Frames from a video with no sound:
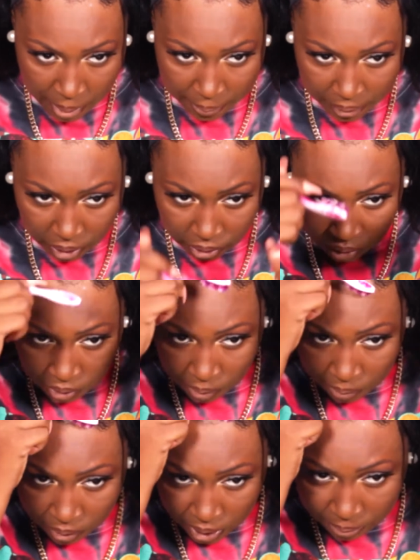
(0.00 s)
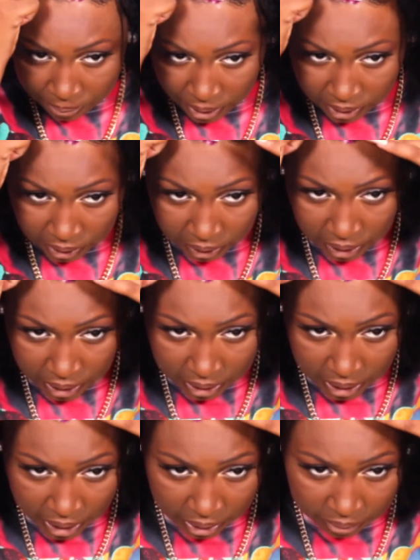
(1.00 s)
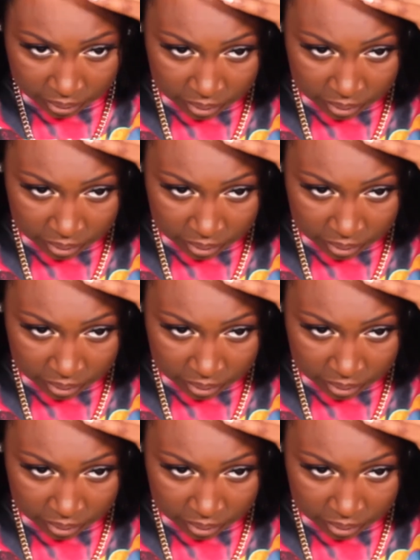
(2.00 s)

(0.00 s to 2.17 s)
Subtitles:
but I don't know. I'm gonna have to lay it down.